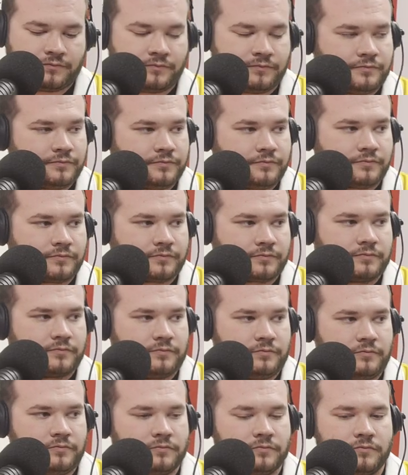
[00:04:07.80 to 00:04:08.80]

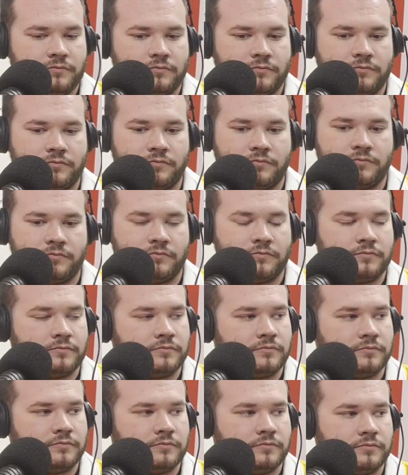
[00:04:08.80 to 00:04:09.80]

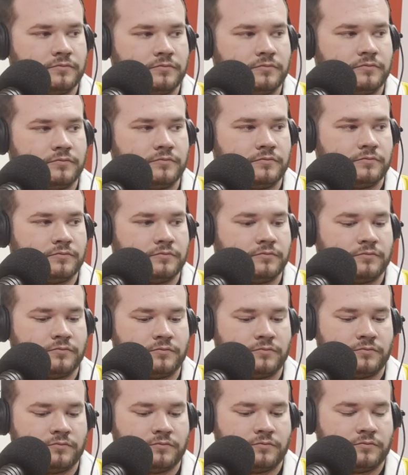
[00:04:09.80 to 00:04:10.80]

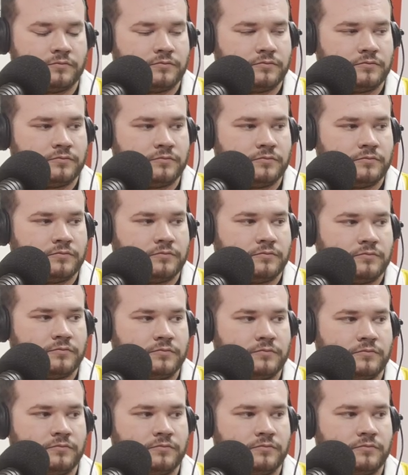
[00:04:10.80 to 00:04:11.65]
The person shown says nothing.